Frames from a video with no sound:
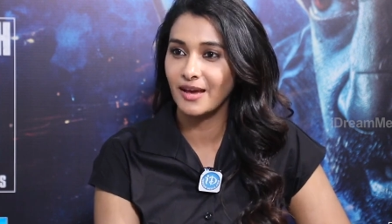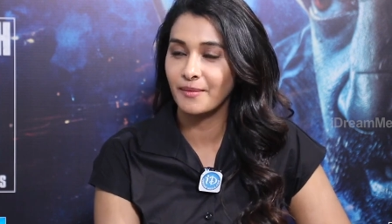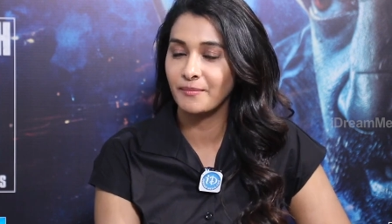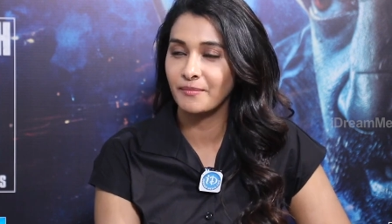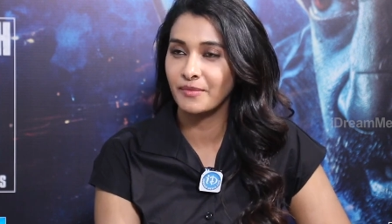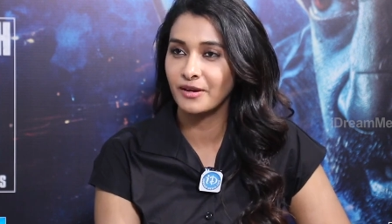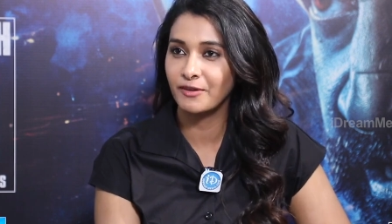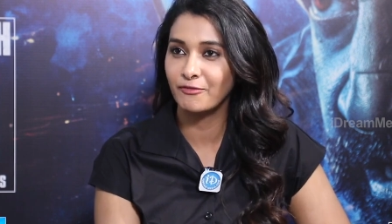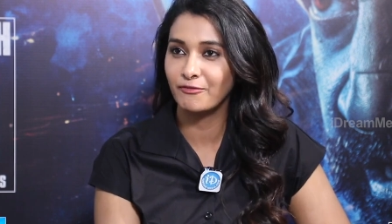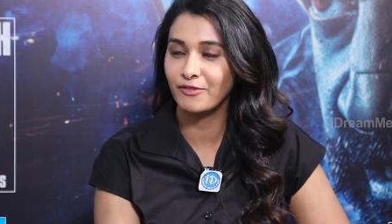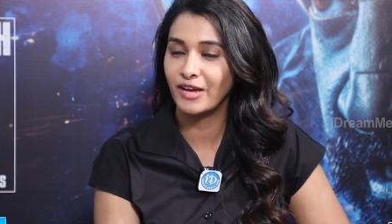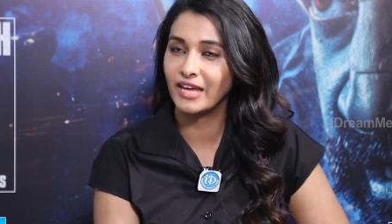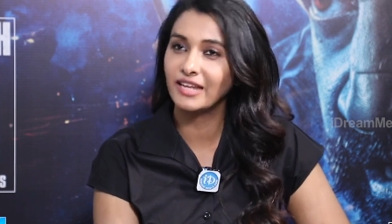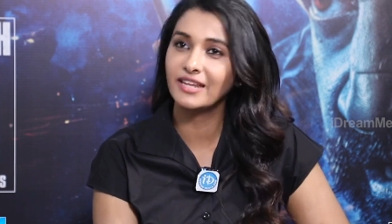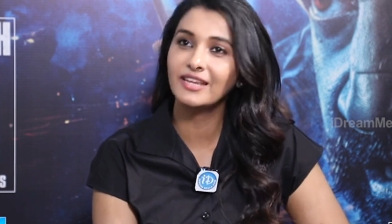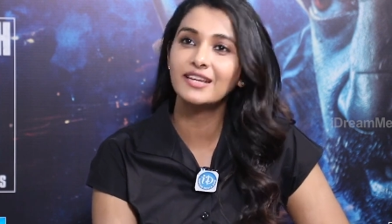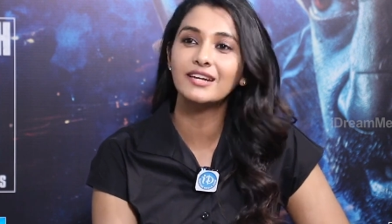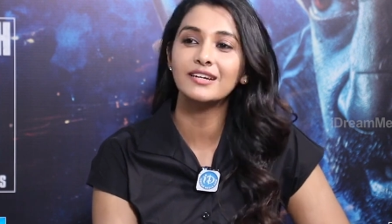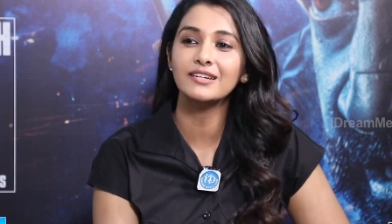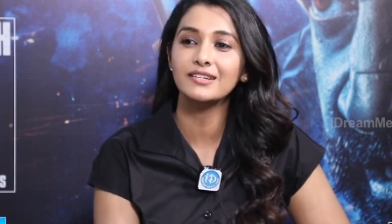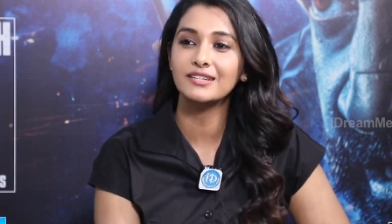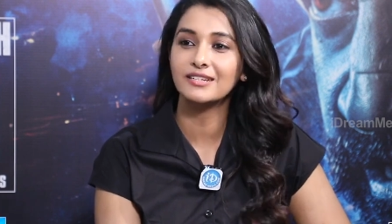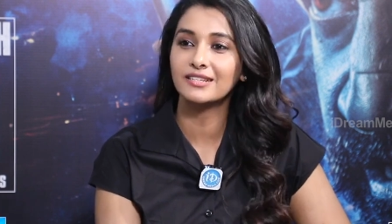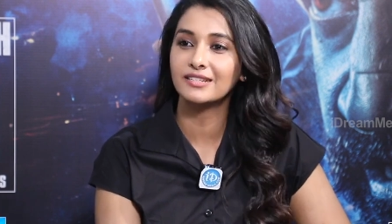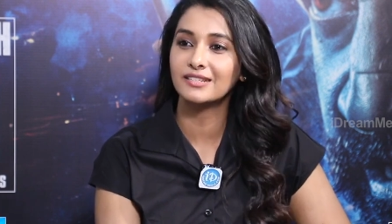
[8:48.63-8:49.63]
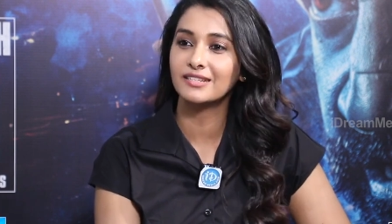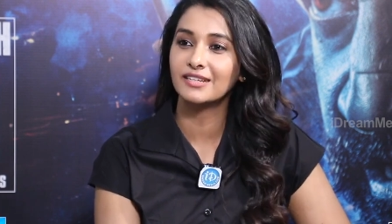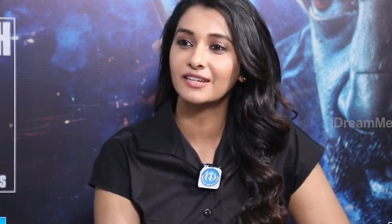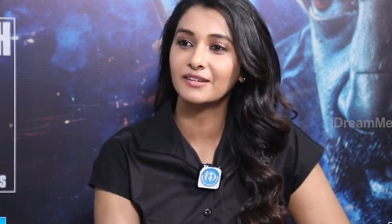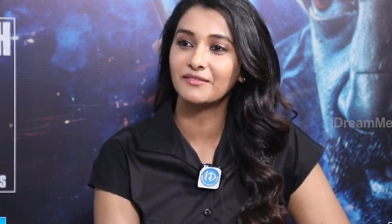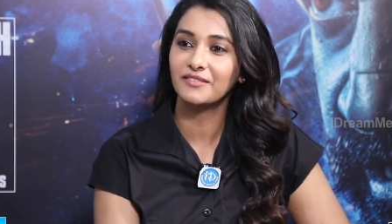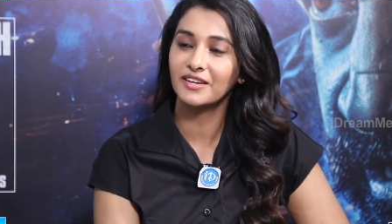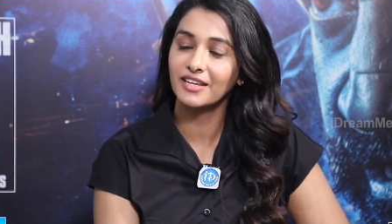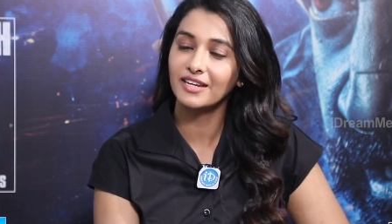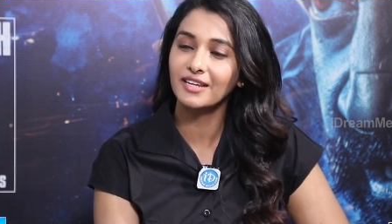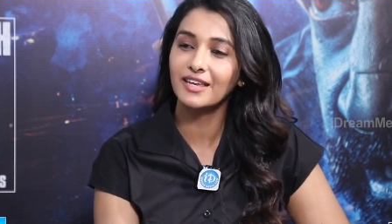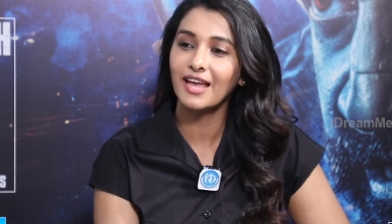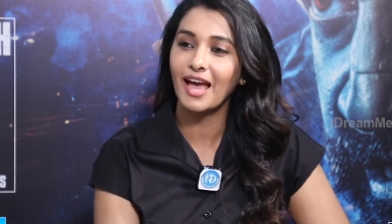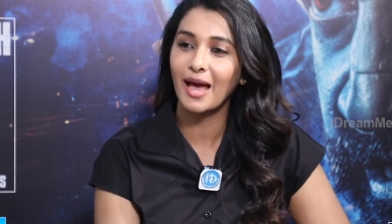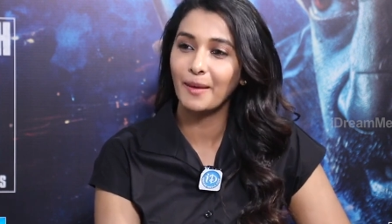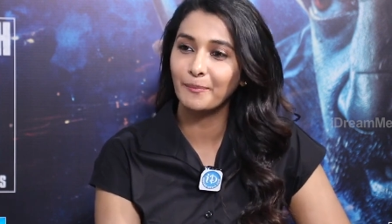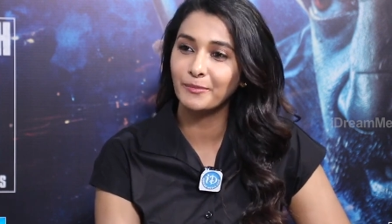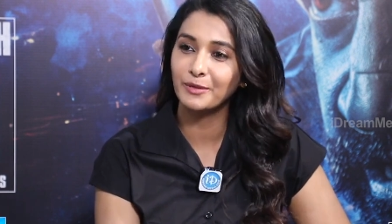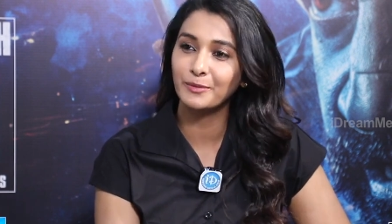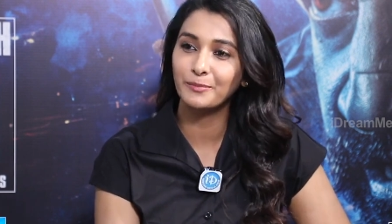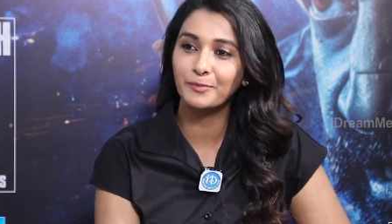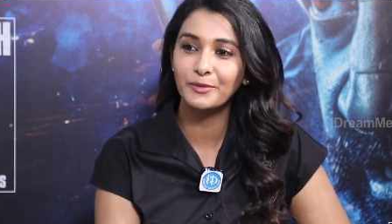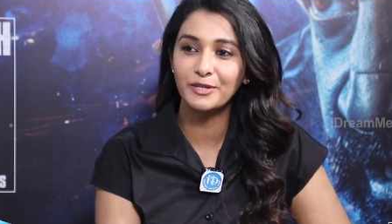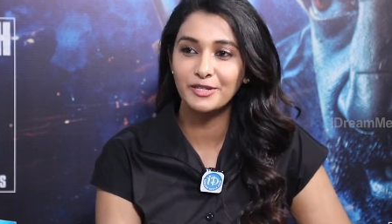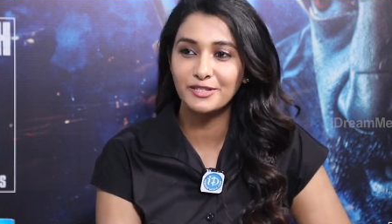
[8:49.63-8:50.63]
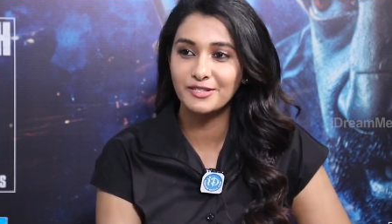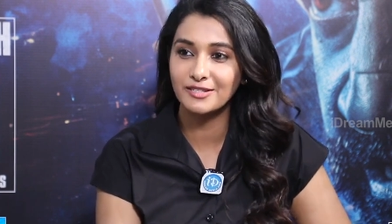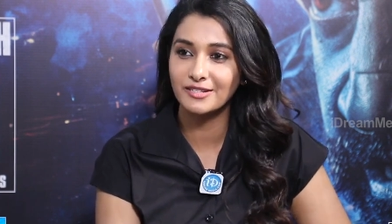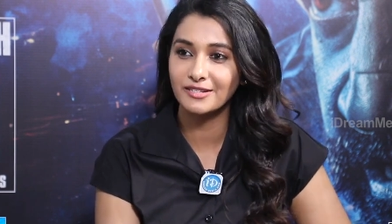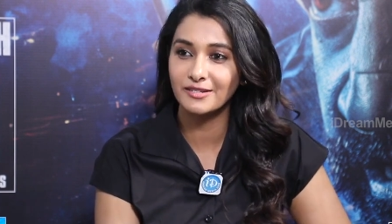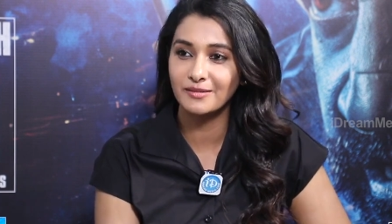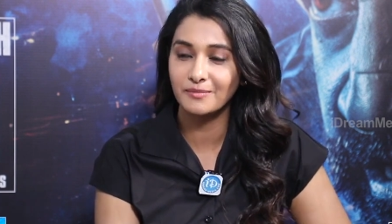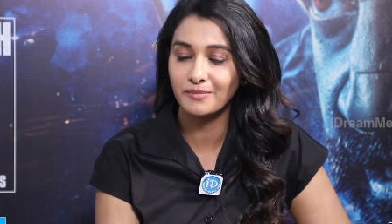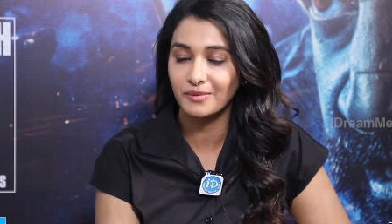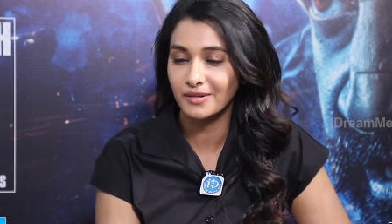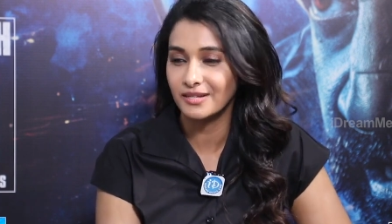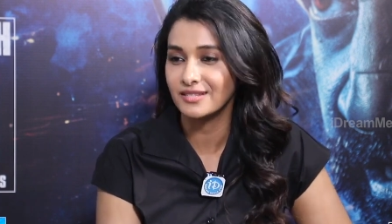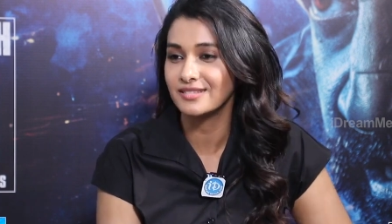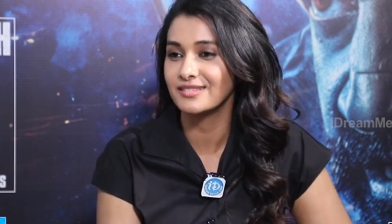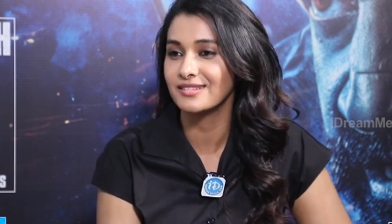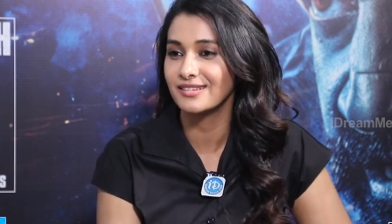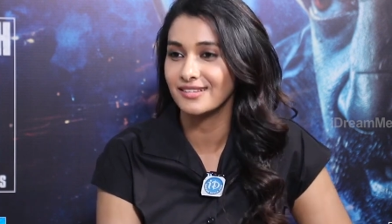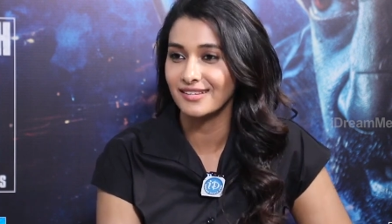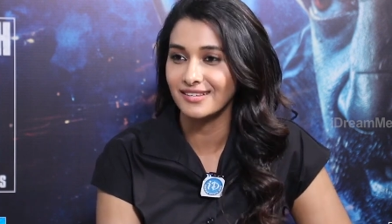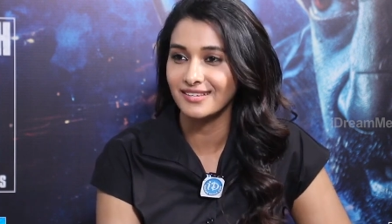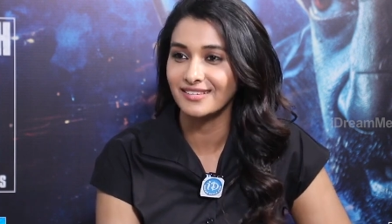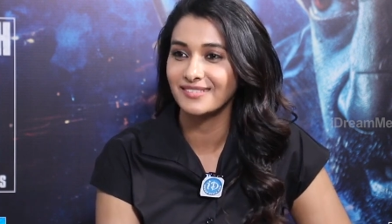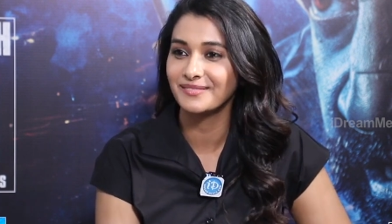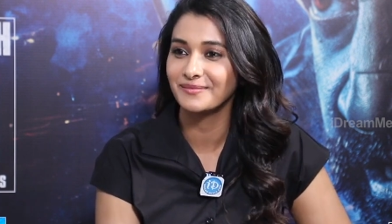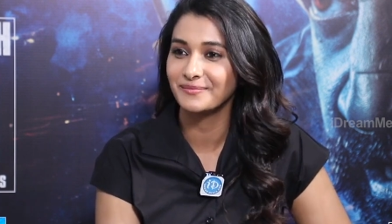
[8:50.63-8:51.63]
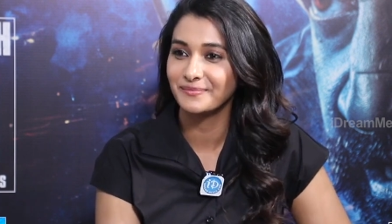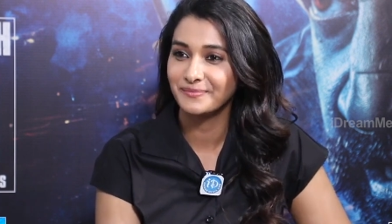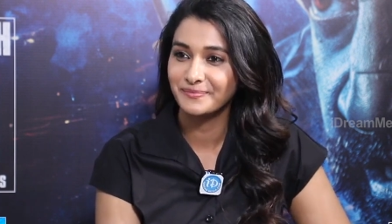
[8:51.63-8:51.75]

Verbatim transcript: I'm a very contented, very happy person personally.